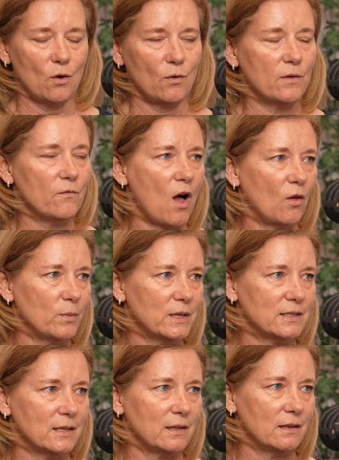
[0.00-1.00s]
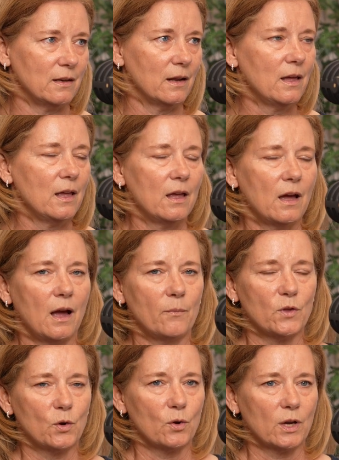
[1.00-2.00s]
involvement in
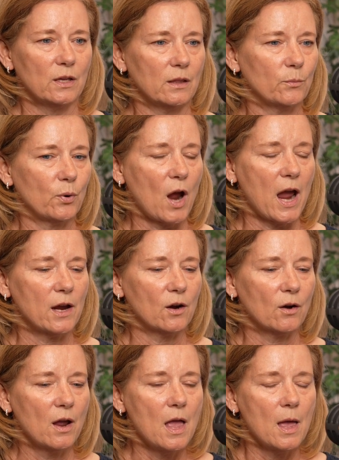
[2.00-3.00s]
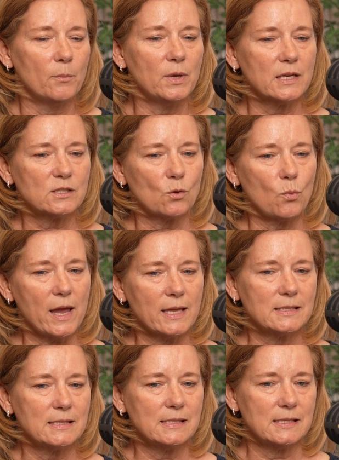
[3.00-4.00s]
the curriculum prior. Because the way
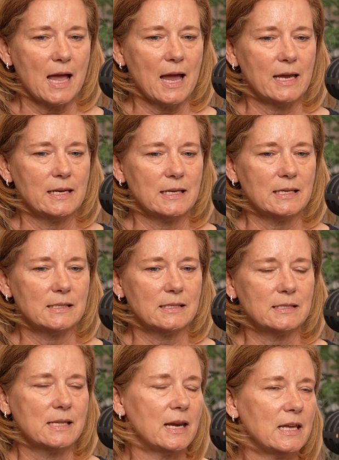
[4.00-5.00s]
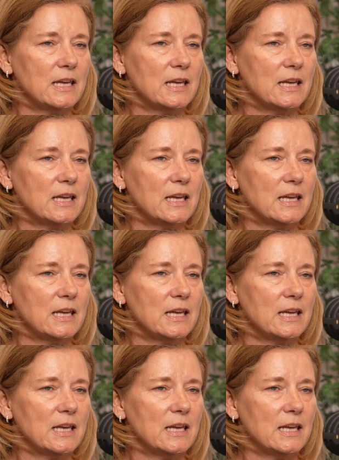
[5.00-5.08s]
it's designed is that